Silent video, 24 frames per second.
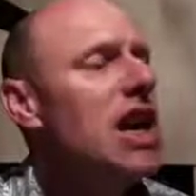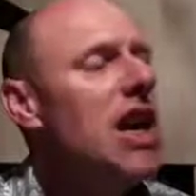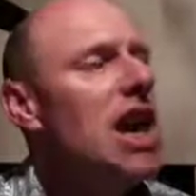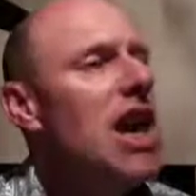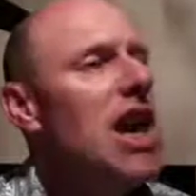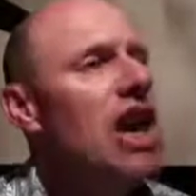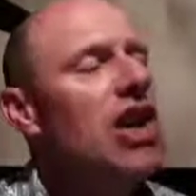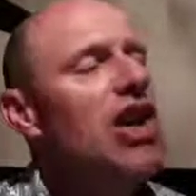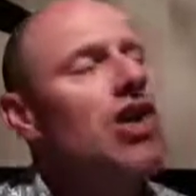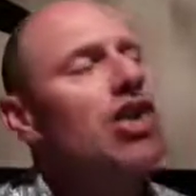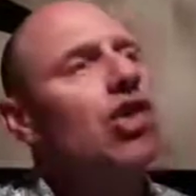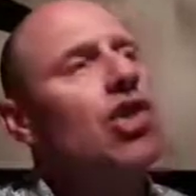
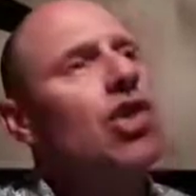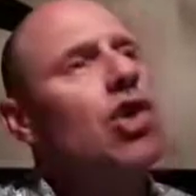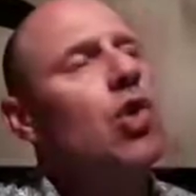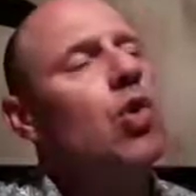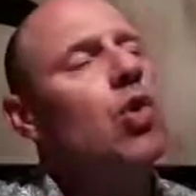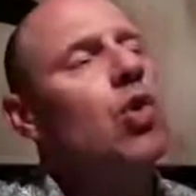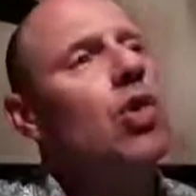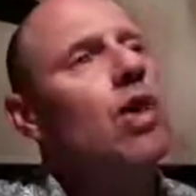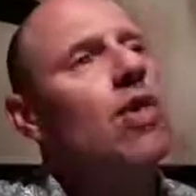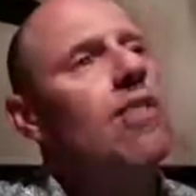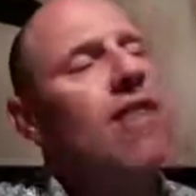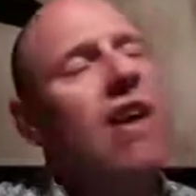in the
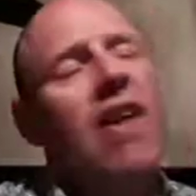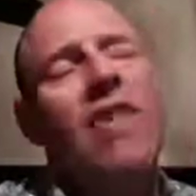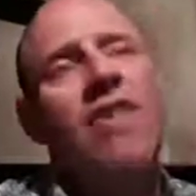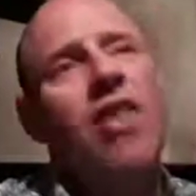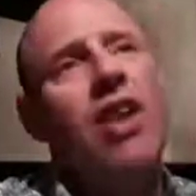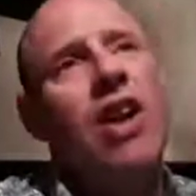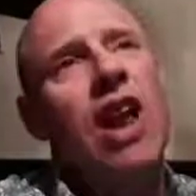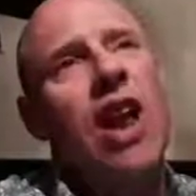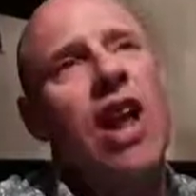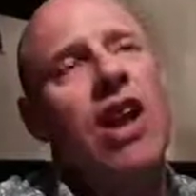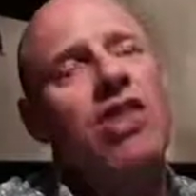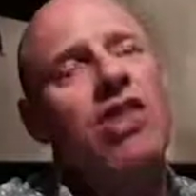school of
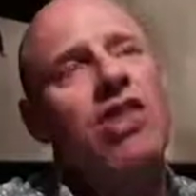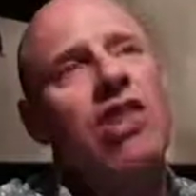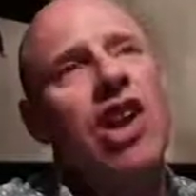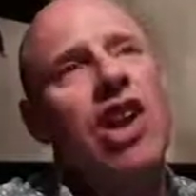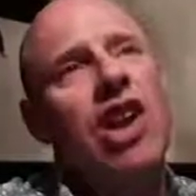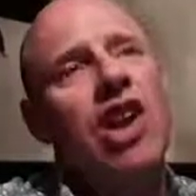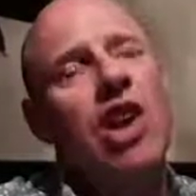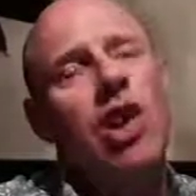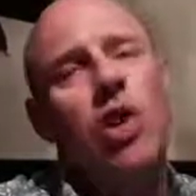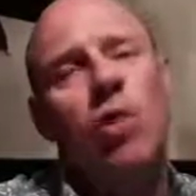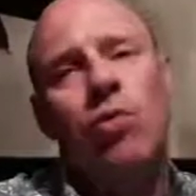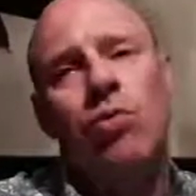everlasting
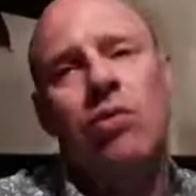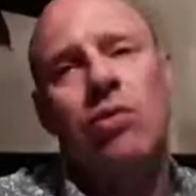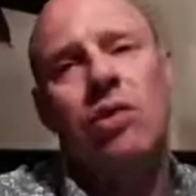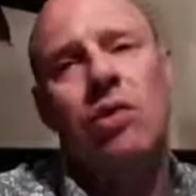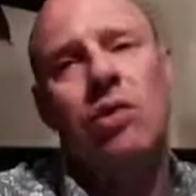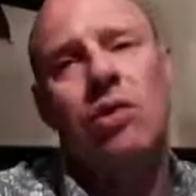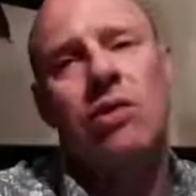youth,